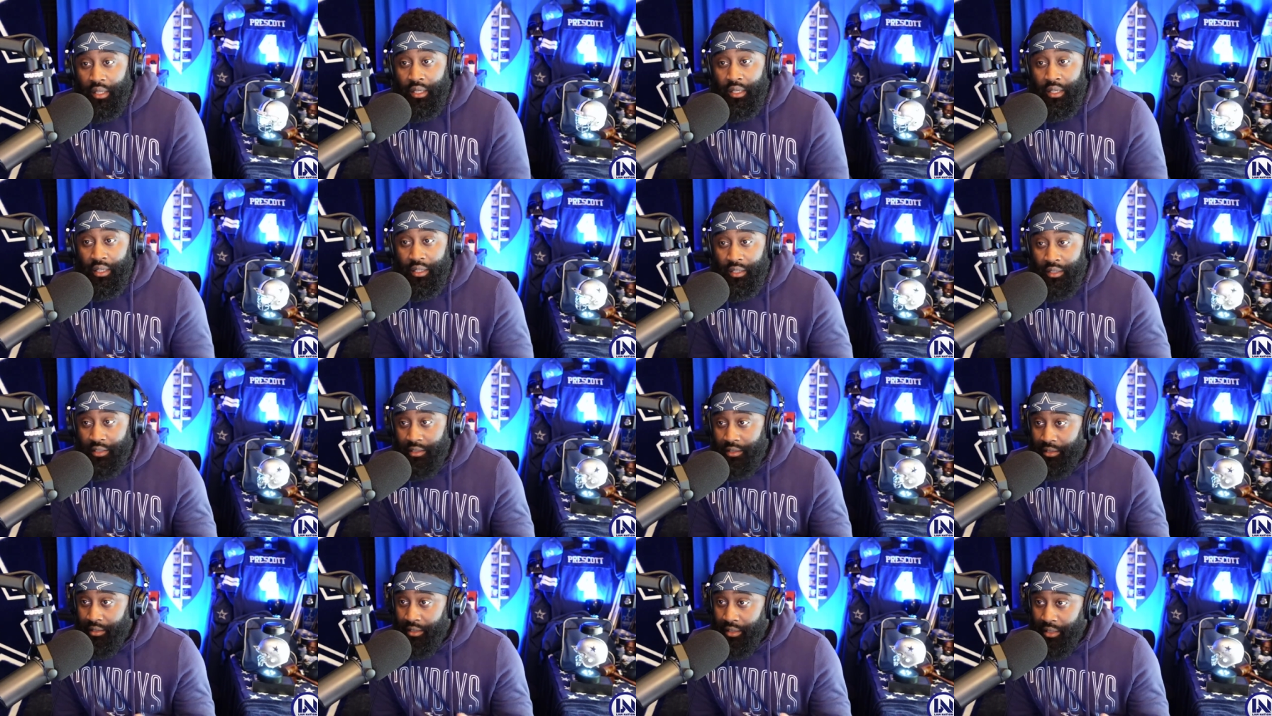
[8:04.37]

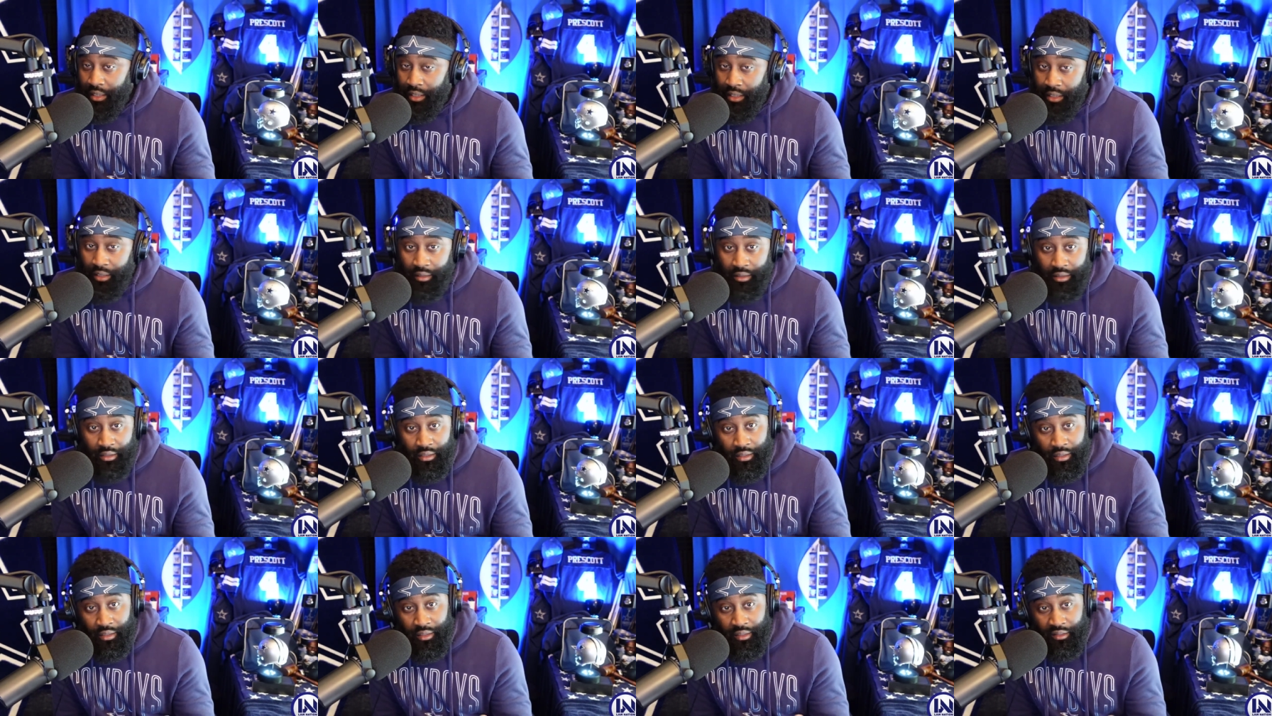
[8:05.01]
He's
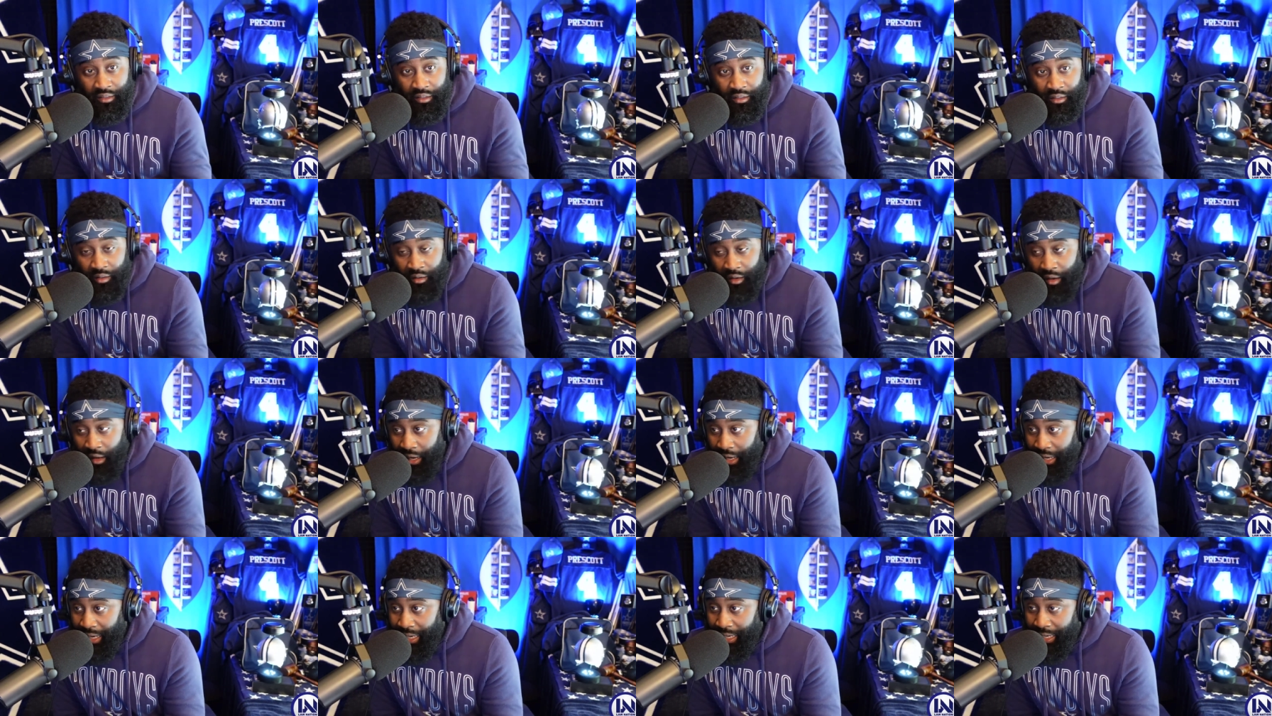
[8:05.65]
uh, uh,
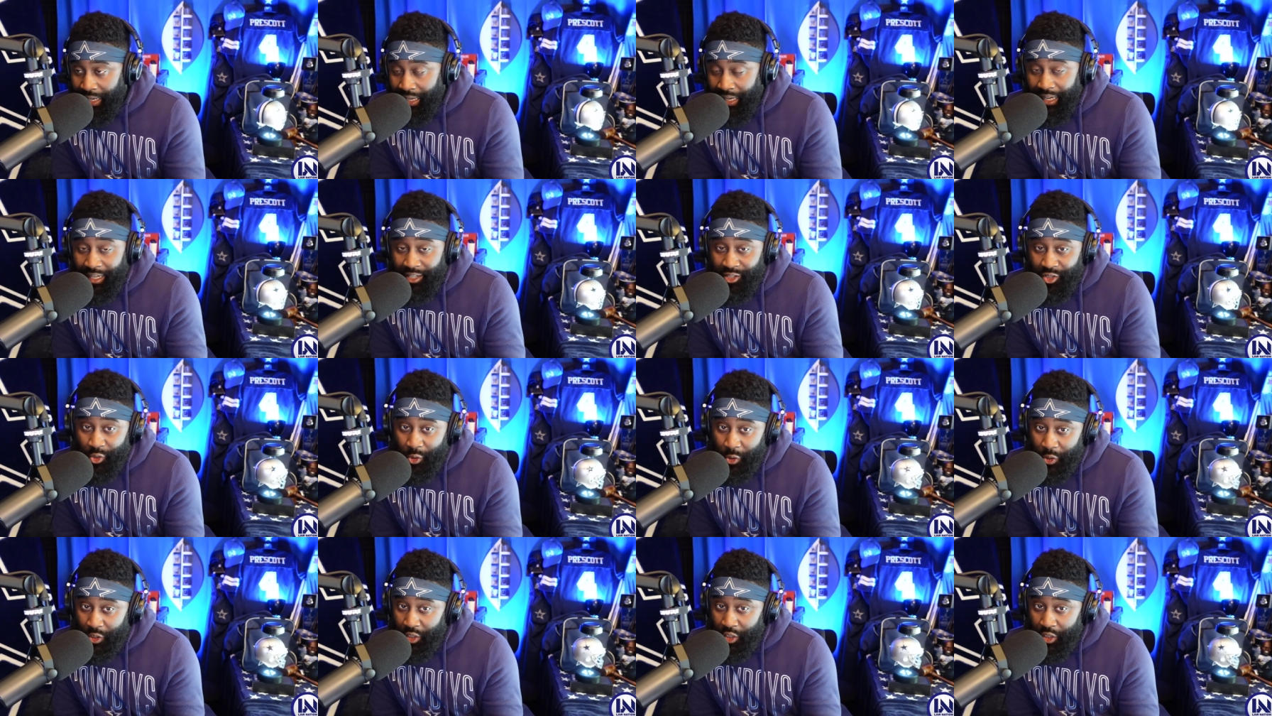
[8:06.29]
I guess
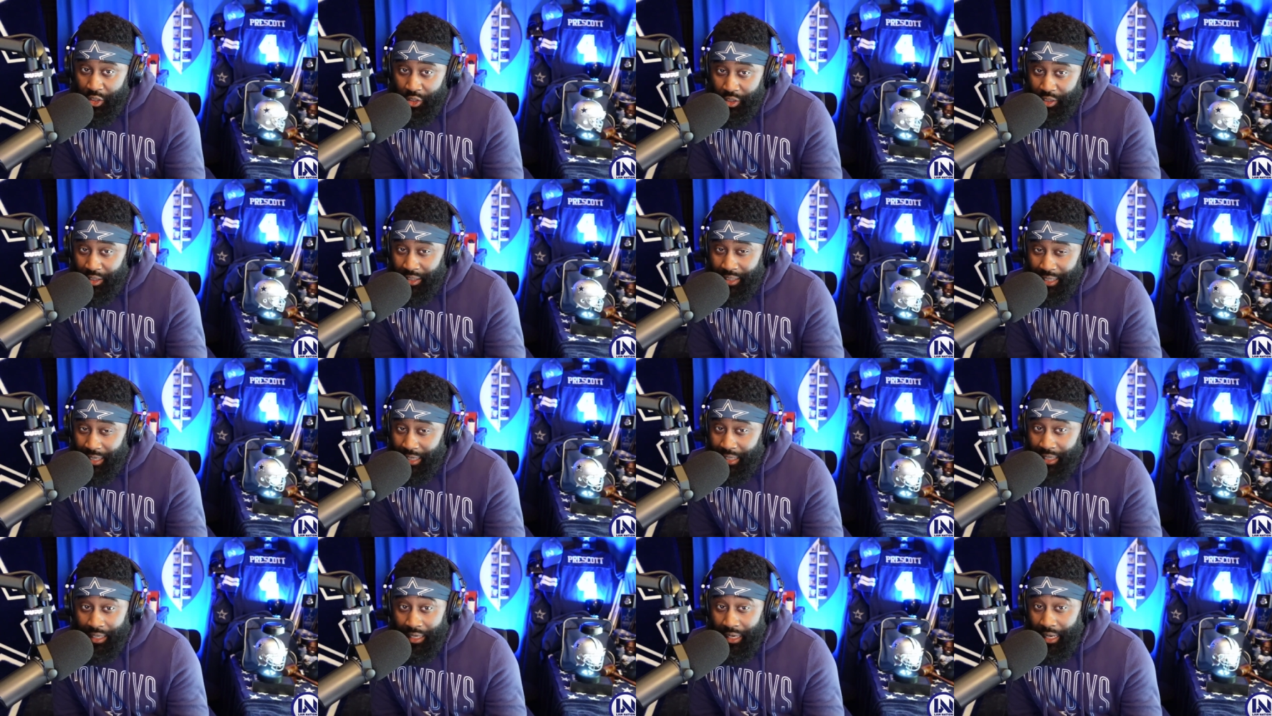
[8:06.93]
you can look
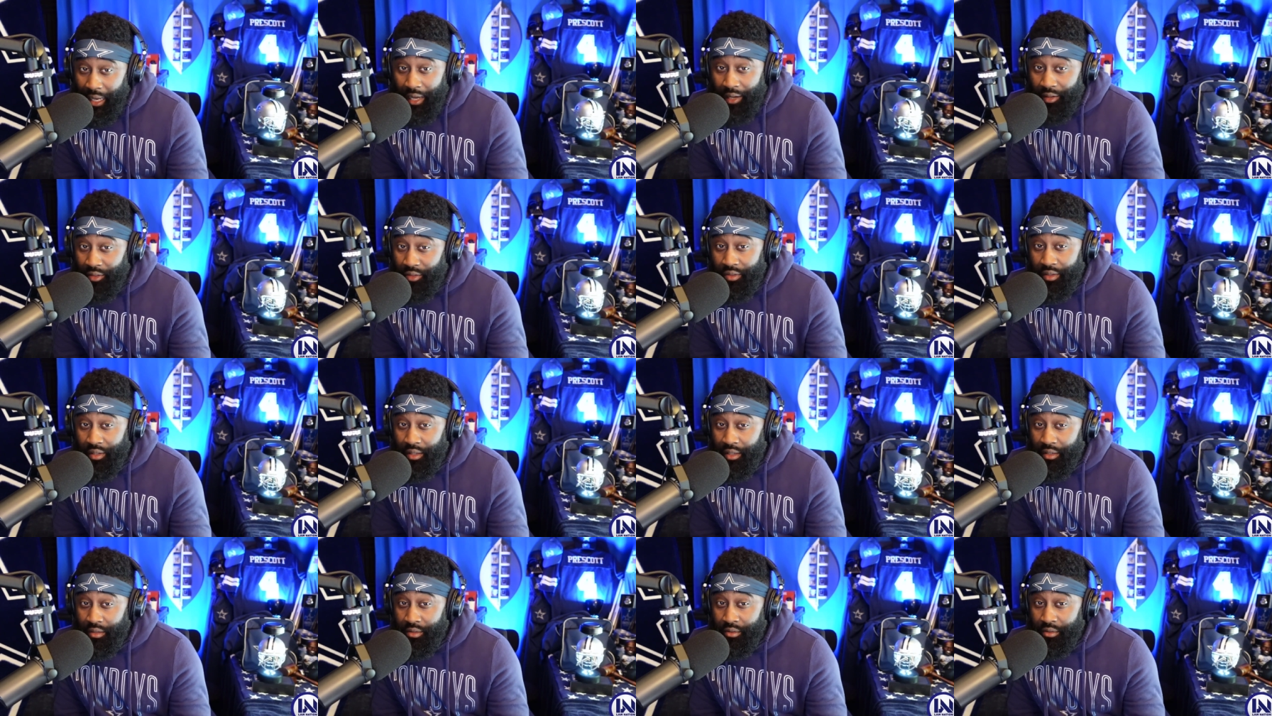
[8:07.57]
at it like
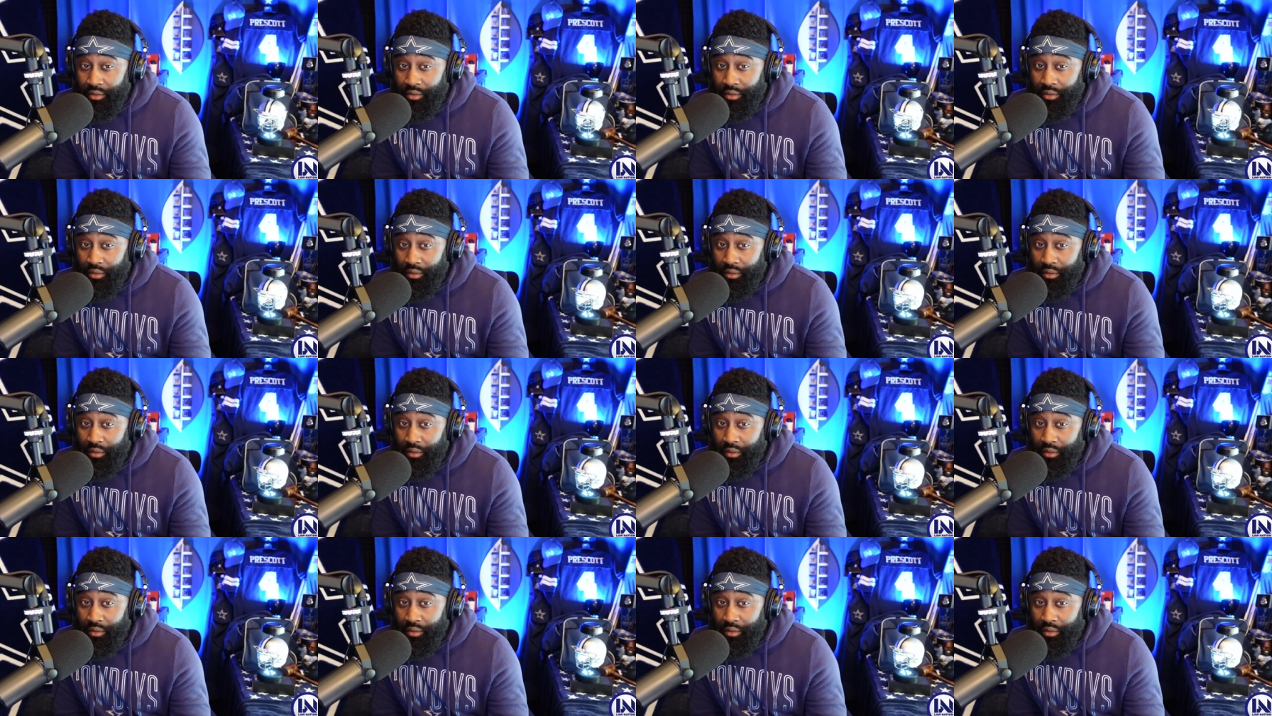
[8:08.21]
this,